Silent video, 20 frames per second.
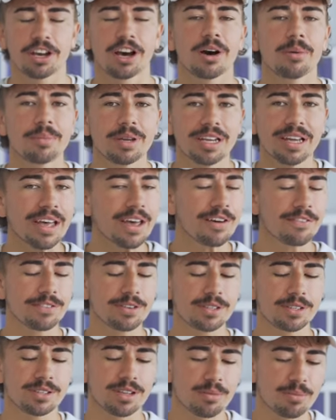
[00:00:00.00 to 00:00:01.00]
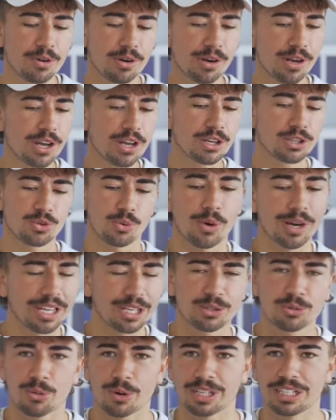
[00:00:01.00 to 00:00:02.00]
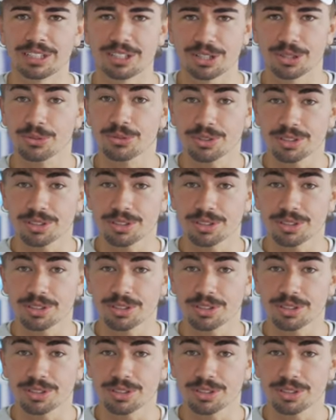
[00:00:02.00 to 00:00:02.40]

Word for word: coming for summer 2022.